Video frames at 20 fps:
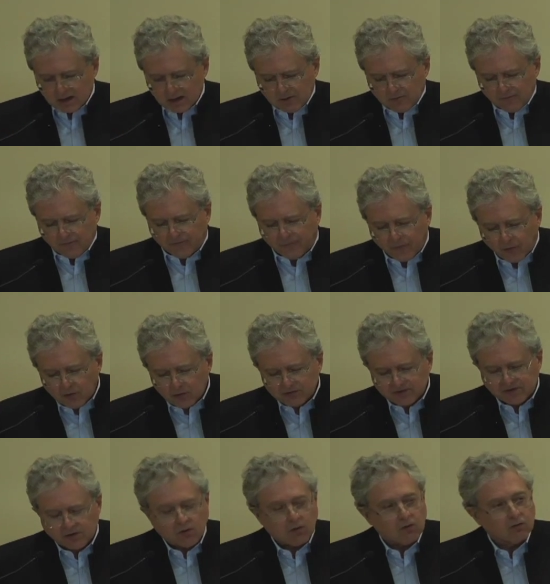false
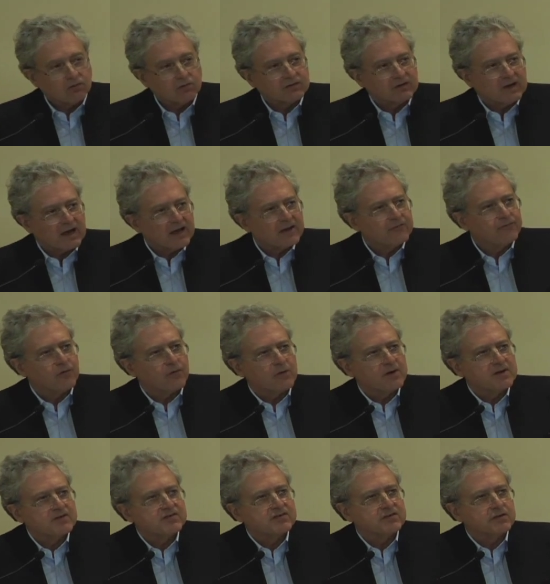wholes, like, for
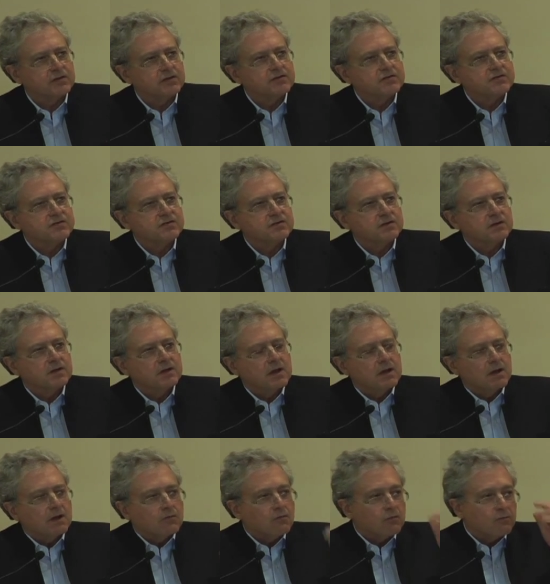instance,
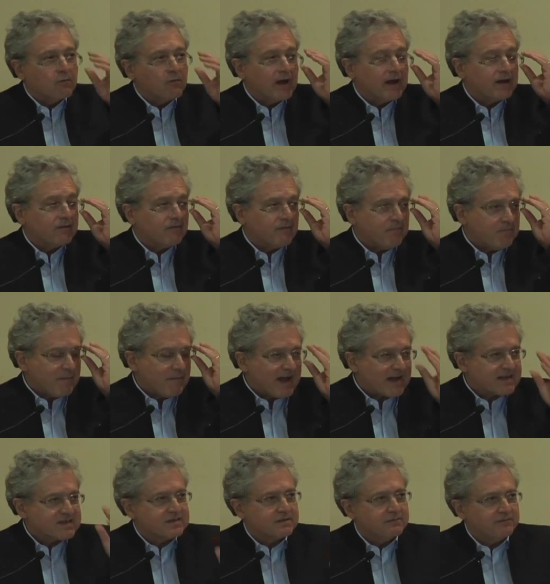when
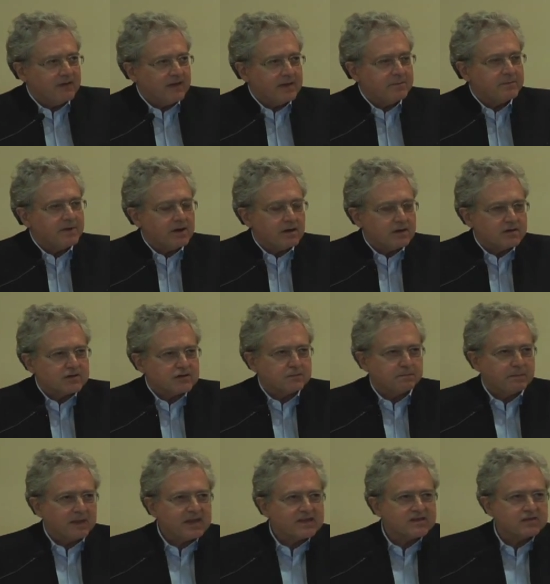Max Weber
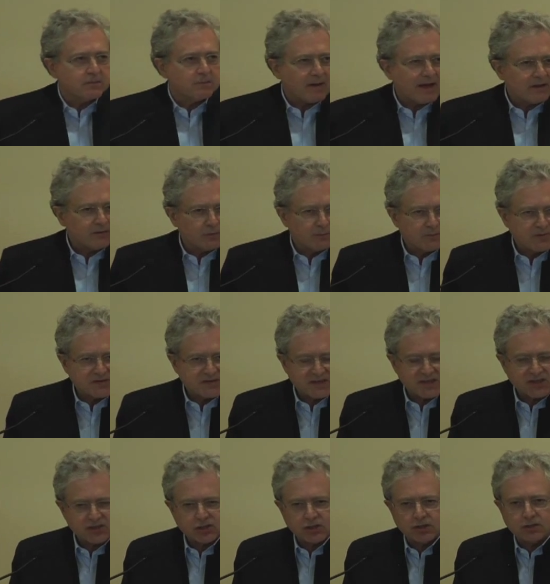speaks about the
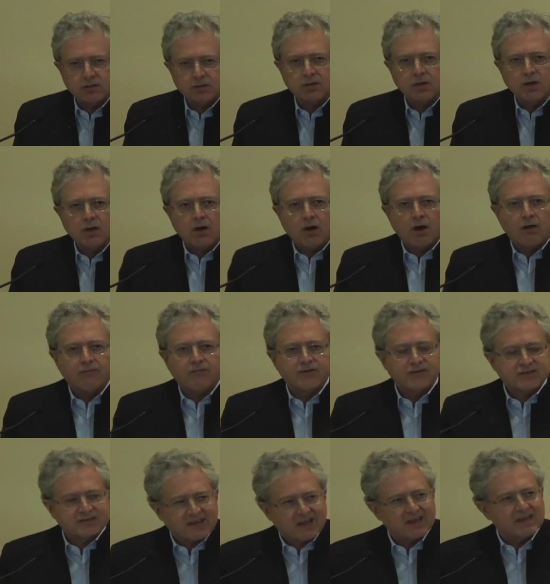position of the
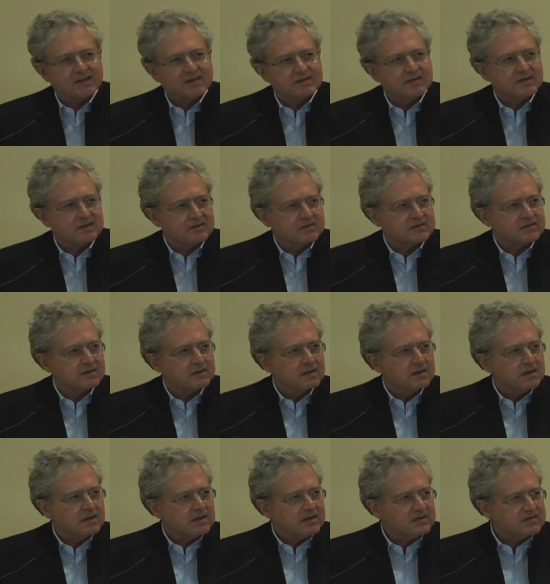scientist.
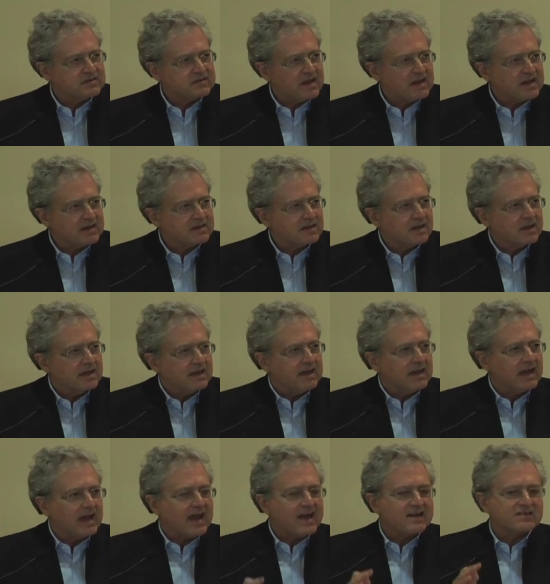He said he
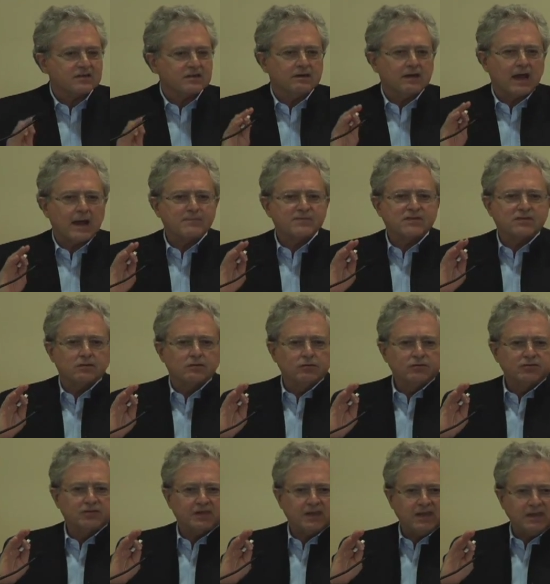has an
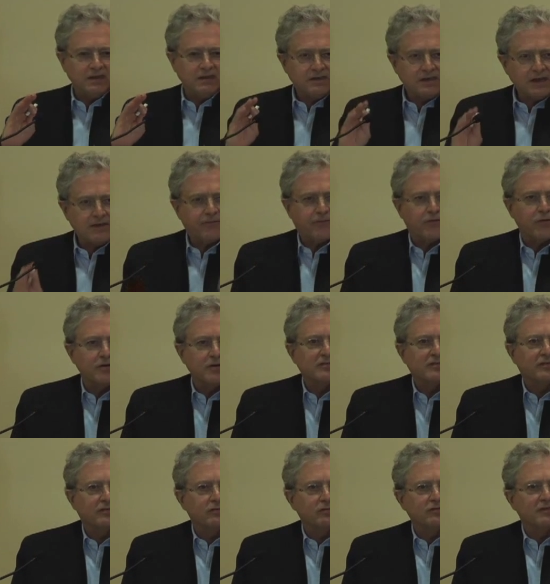absolute indifference
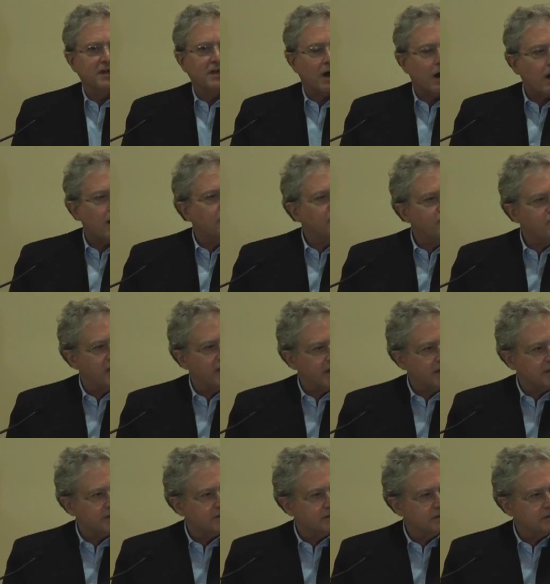to the object.